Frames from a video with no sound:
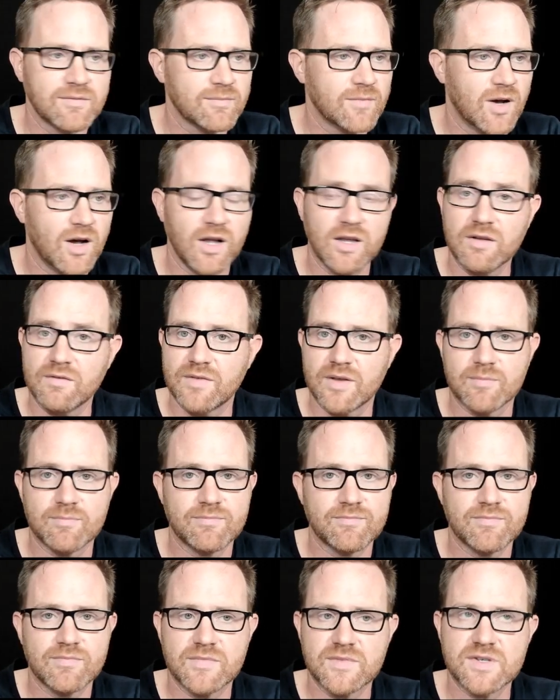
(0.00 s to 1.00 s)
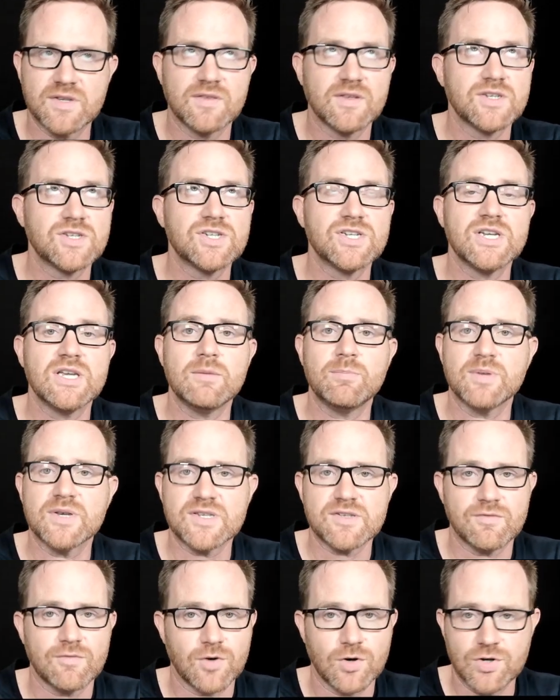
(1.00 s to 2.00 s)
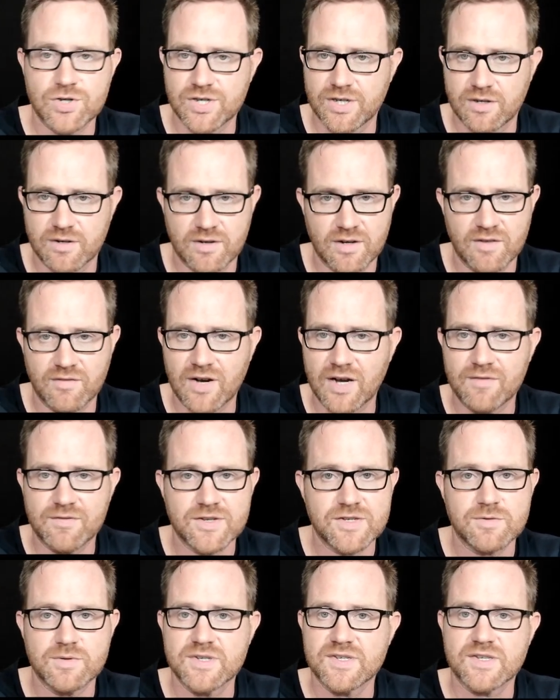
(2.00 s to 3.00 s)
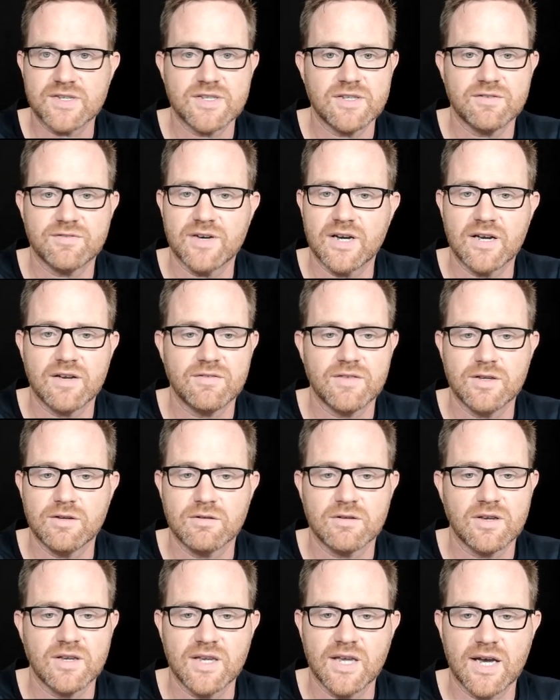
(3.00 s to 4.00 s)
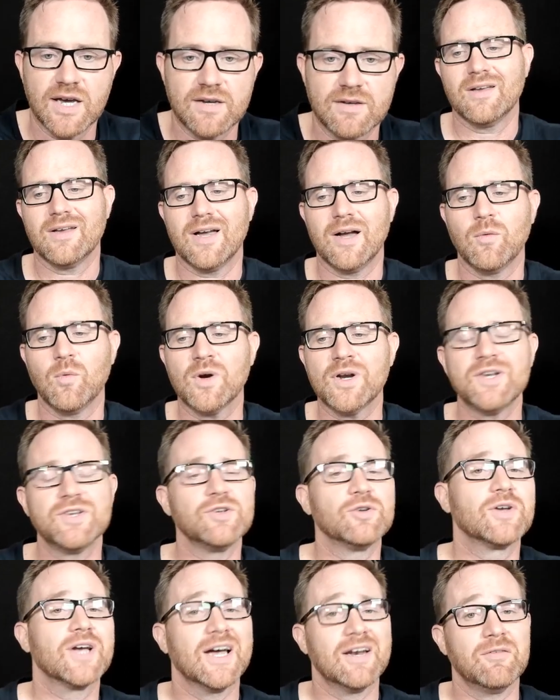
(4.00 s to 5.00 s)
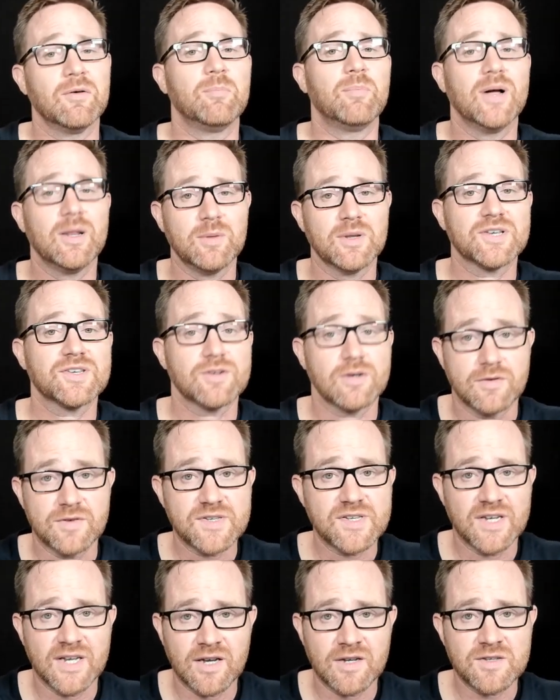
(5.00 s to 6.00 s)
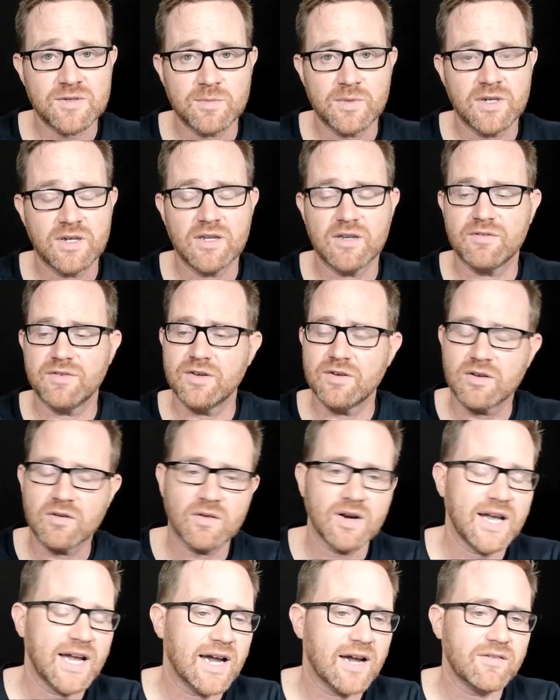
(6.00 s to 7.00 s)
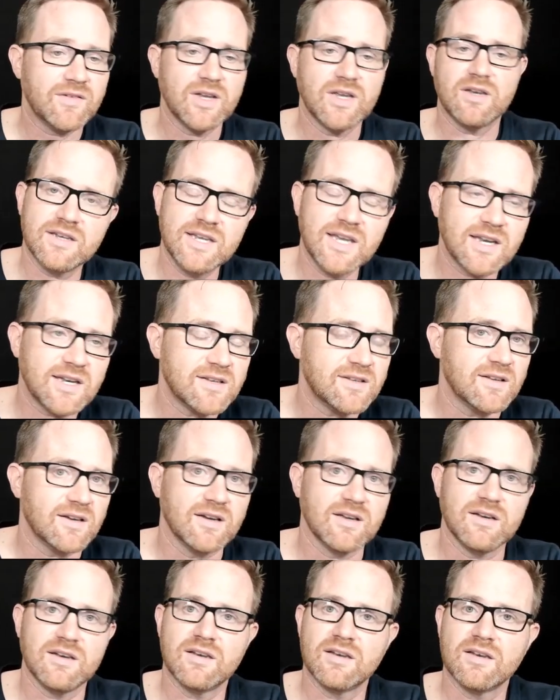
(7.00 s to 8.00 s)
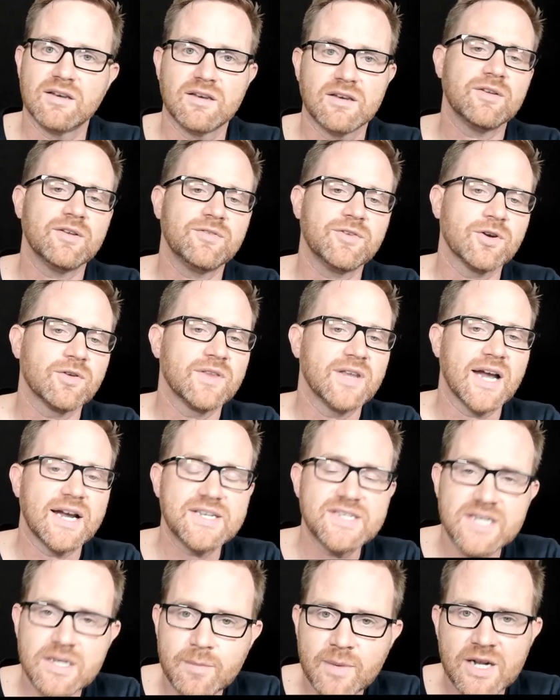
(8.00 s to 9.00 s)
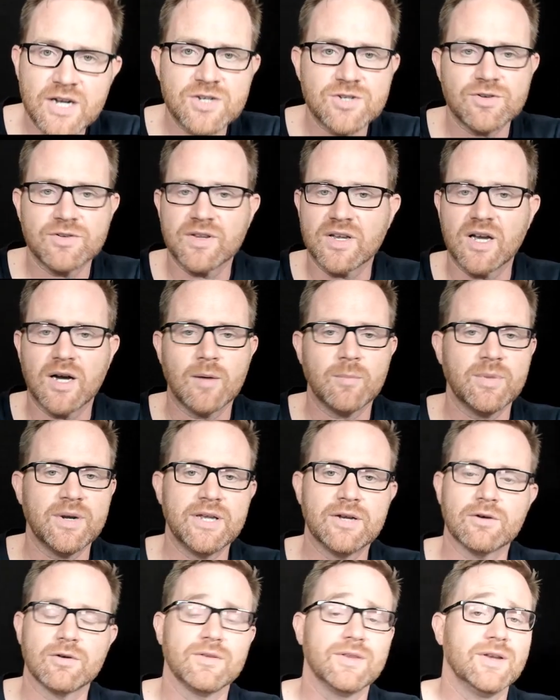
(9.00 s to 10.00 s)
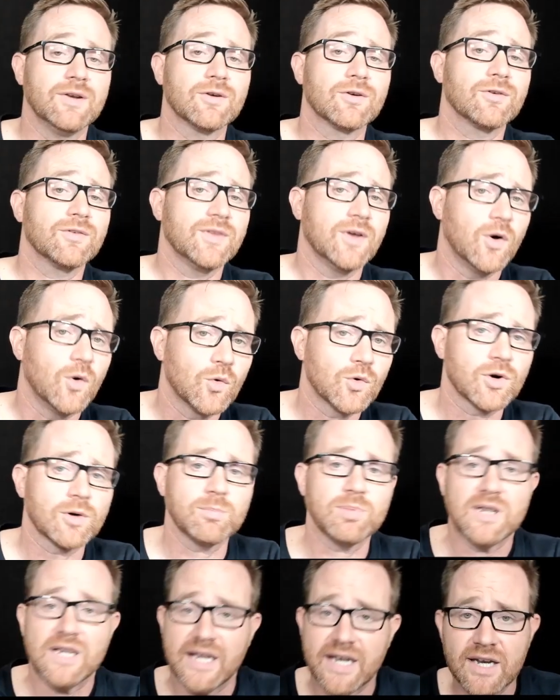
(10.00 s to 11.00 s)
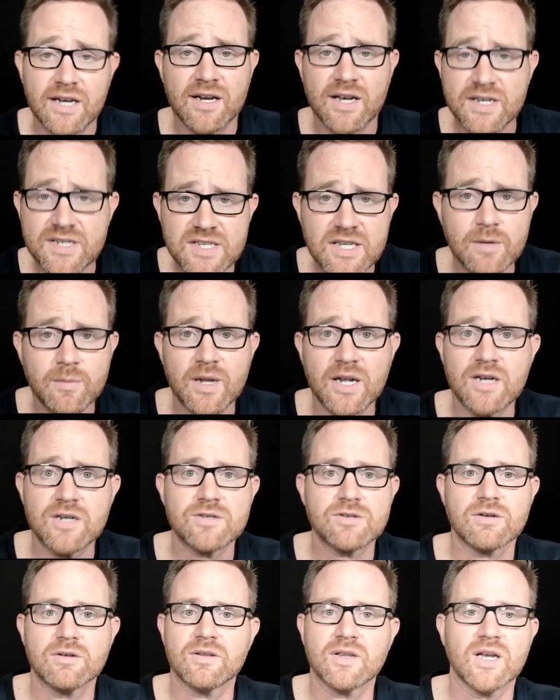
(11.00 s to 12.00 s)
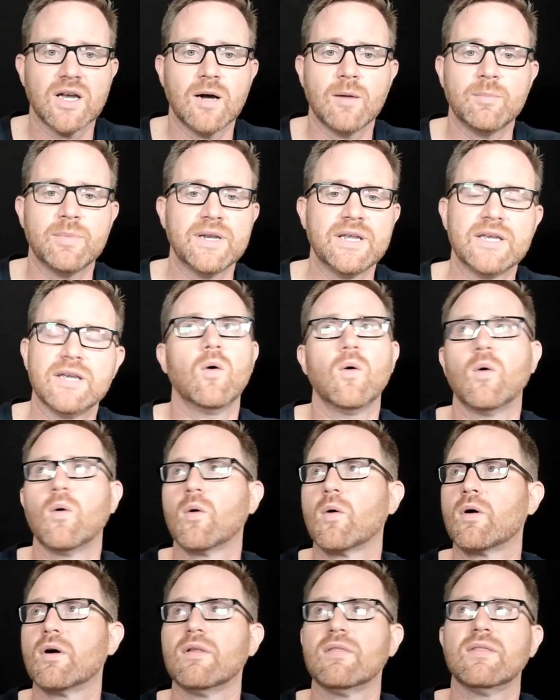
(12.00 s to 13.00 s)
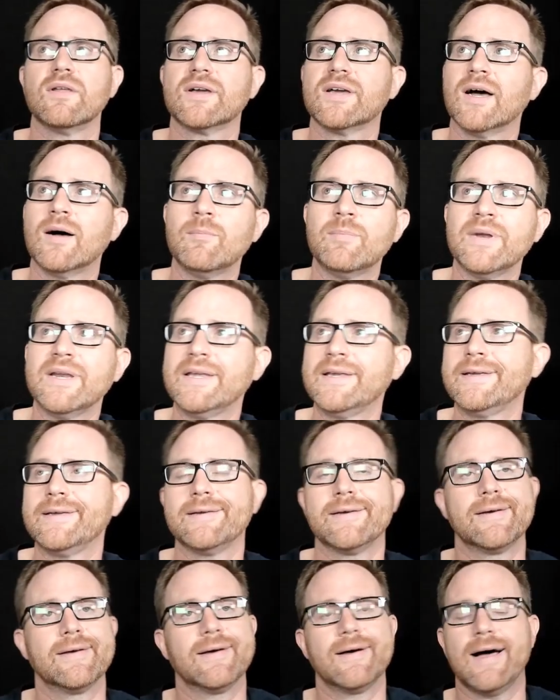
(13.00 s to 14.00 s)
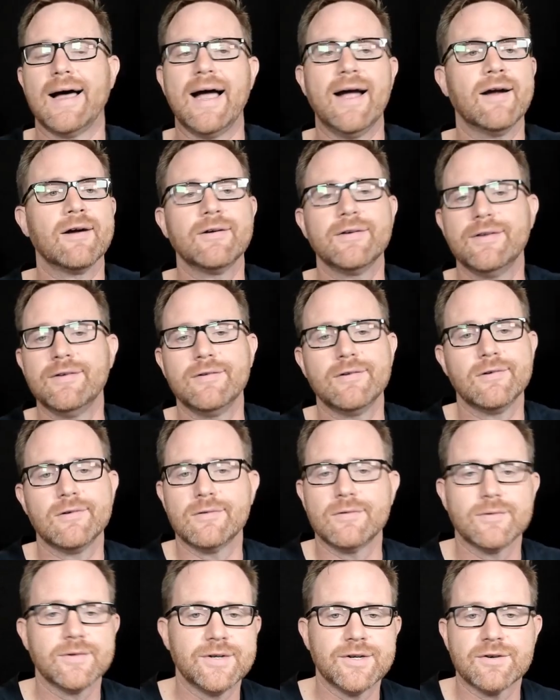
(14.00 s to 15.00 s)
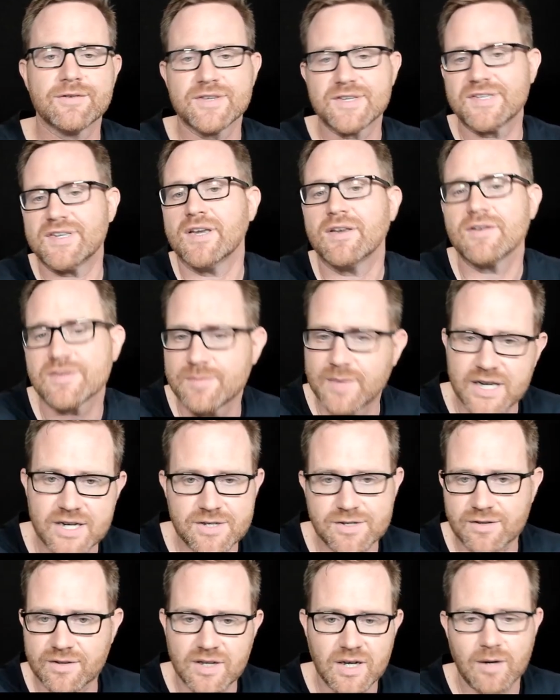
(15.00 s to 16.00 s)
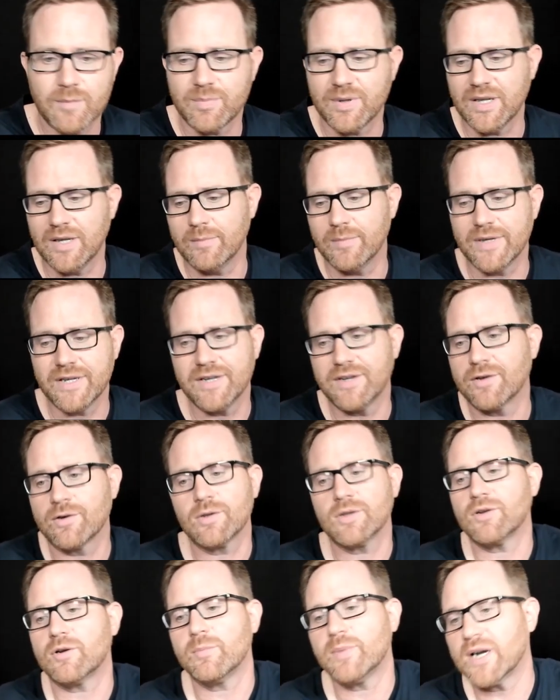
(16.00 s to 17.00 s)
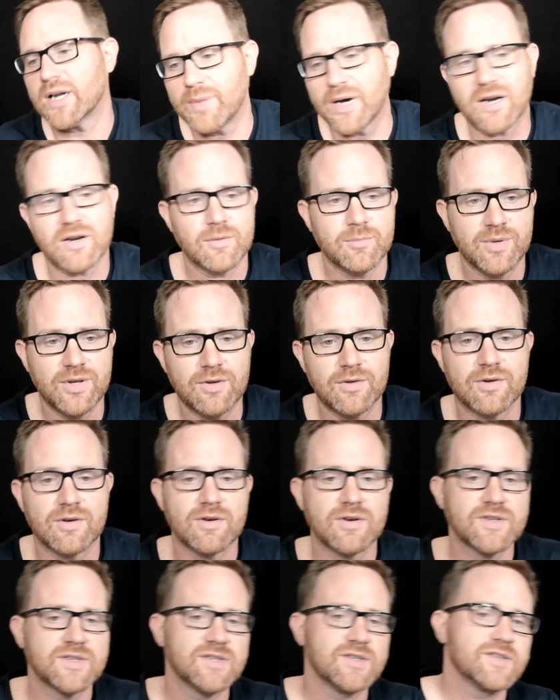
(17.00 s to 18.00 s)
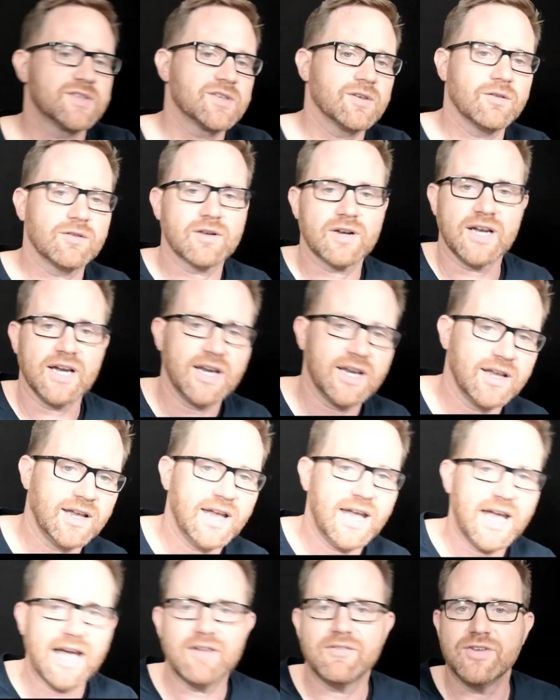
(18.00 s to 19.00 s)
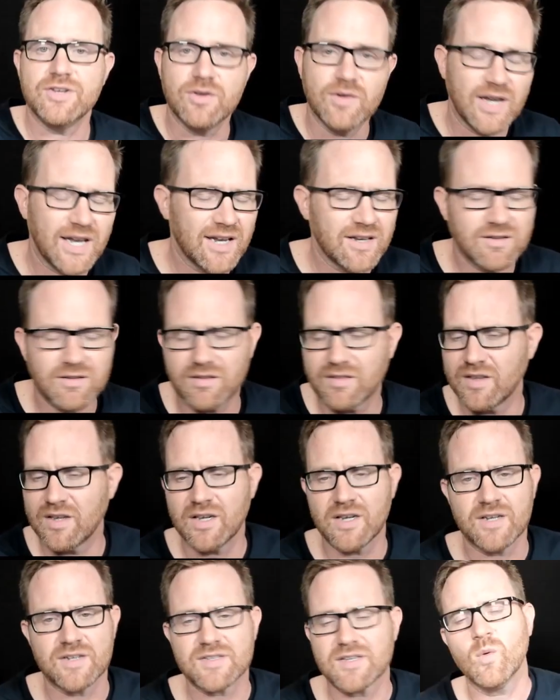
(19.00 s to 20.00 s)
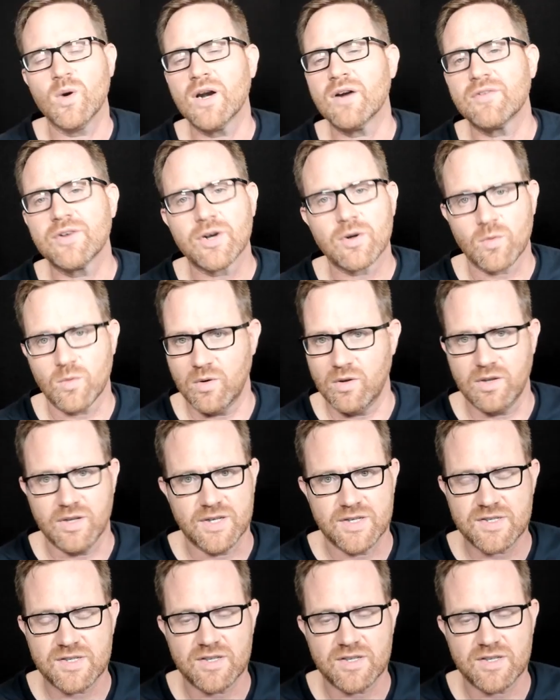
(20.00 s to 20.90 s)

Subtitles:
All of them, to the cheapest version of Office 365 that you can get. I want to do kind of a public service announcement. If you don't have it, get it done. If you're the IT manager in the company, or you're the owner playing IT manager in the company, or the company hired you and you're the sales manager of the company, but you know a little bit about computers and so they're kind of having you handle things, whatever your role is